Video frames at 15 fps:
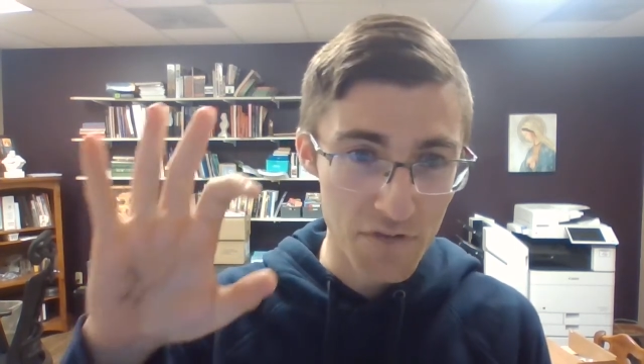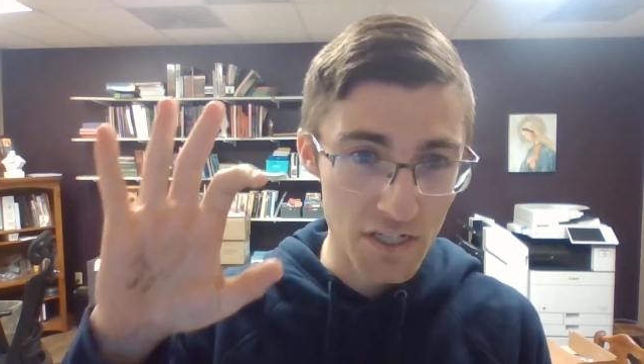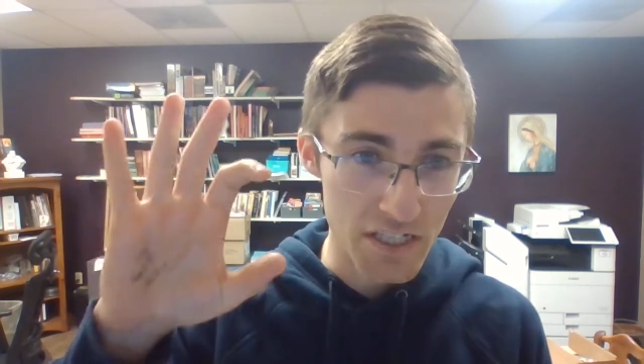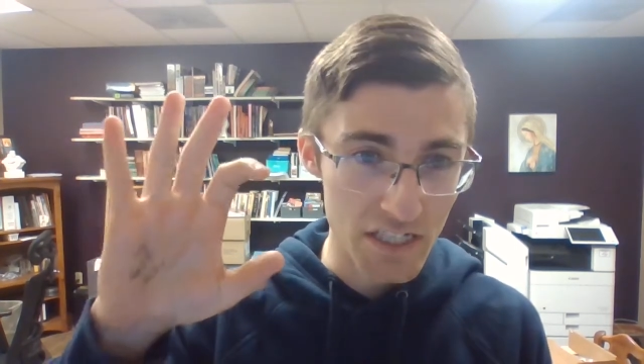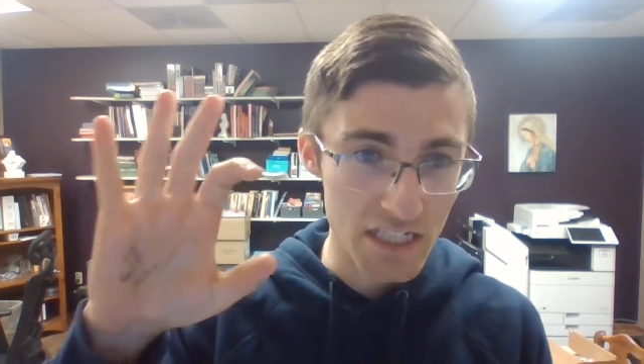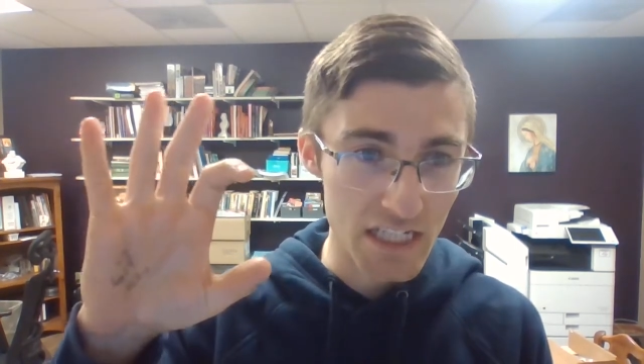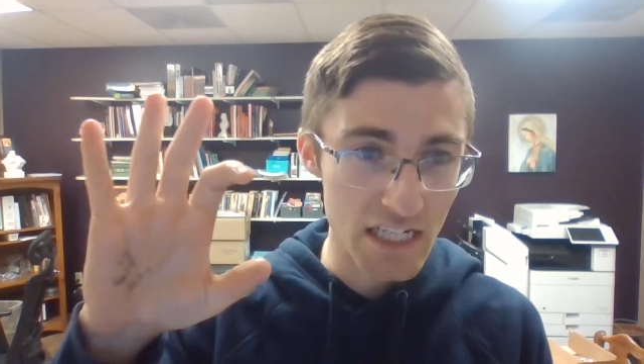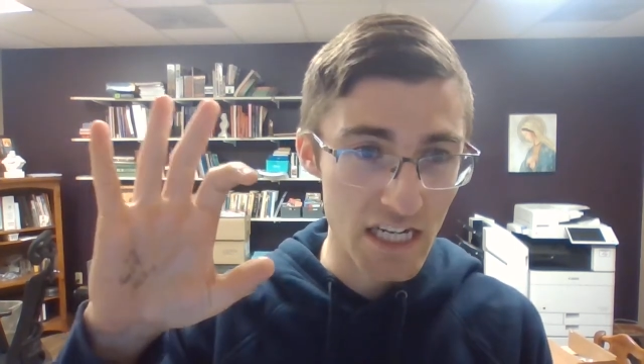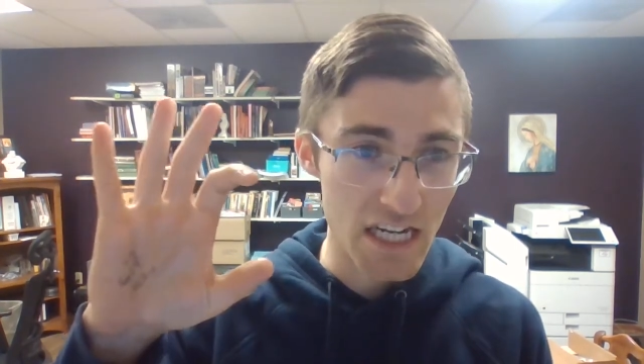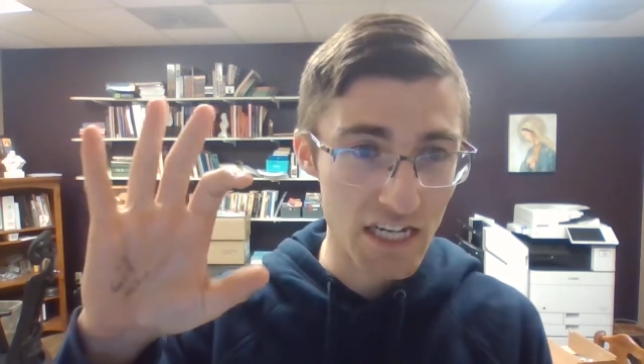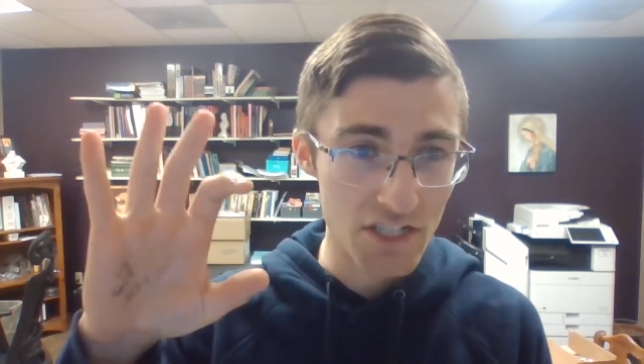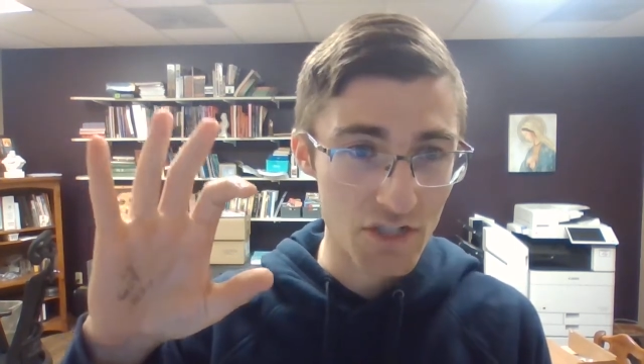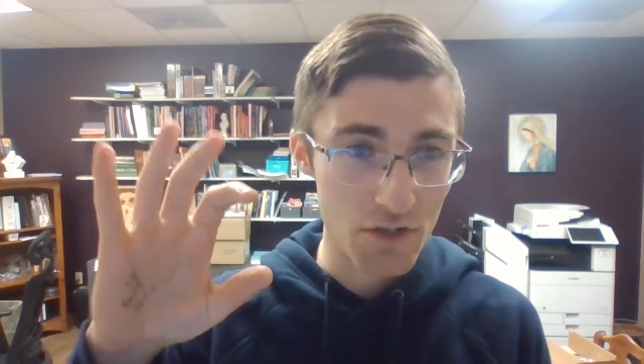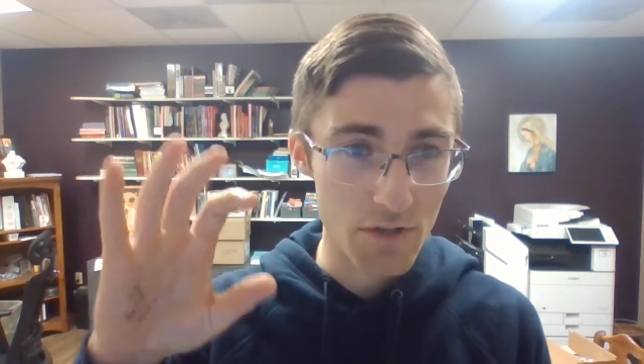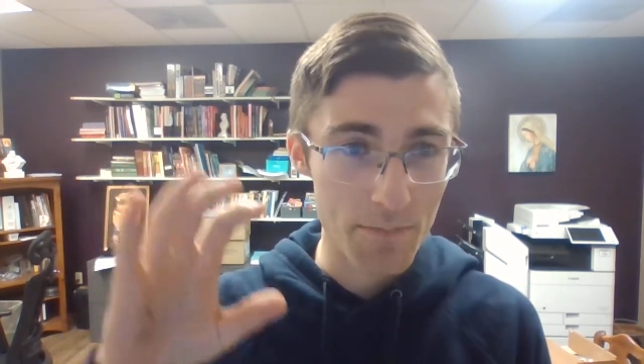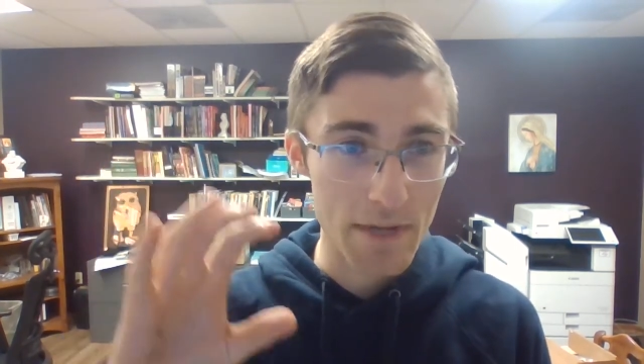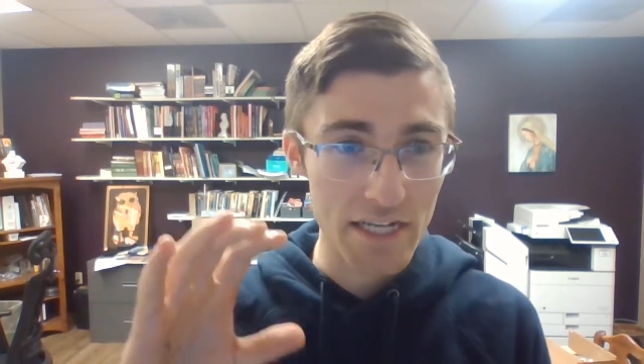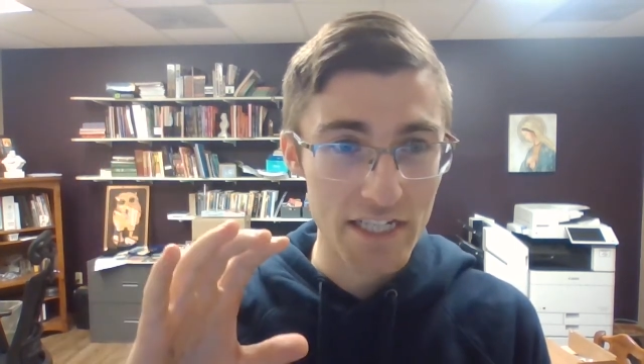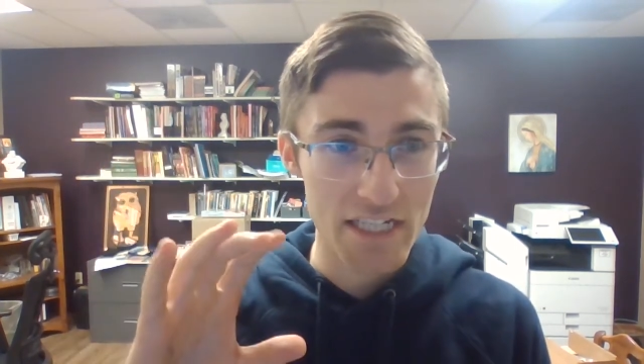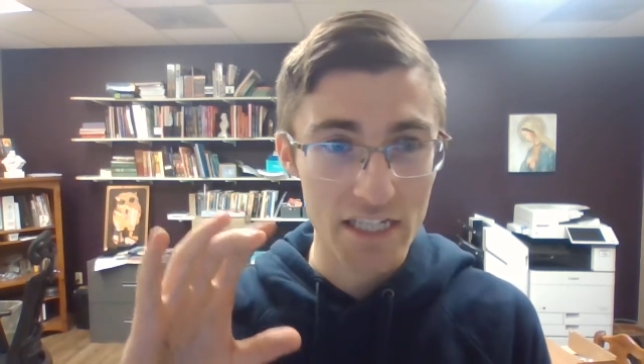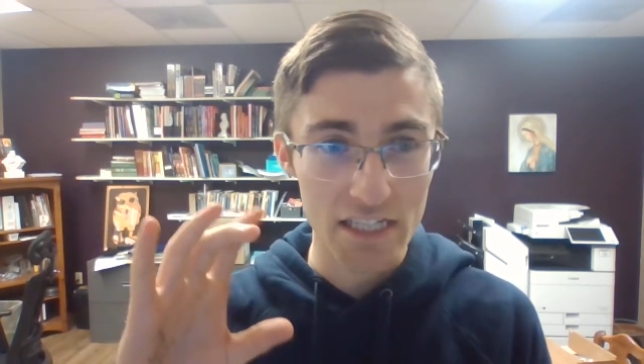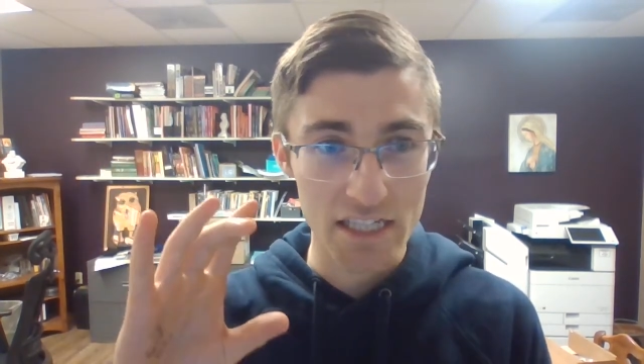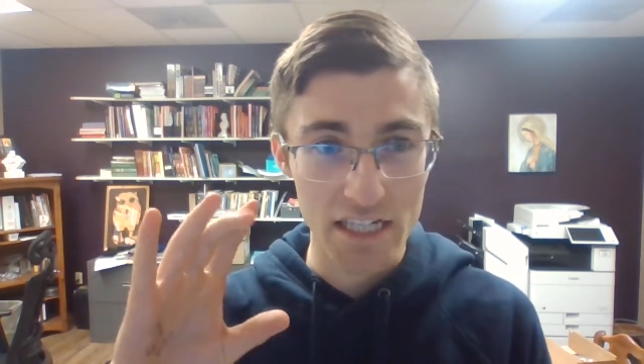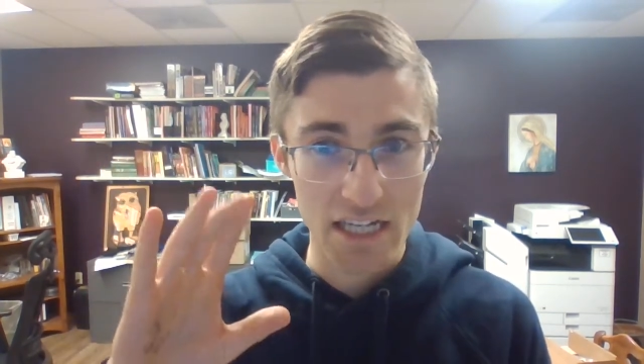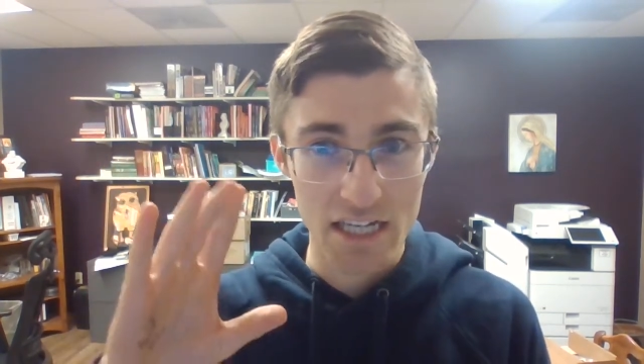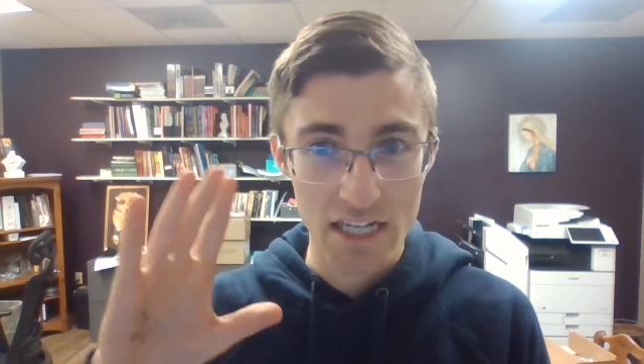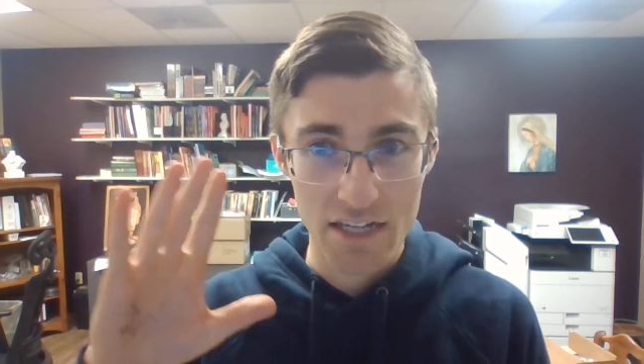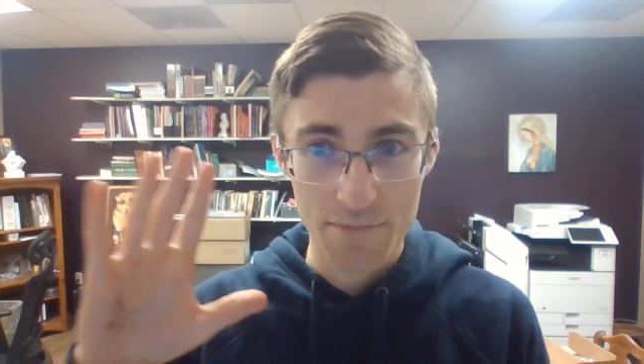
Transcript: Faustina. So it basically,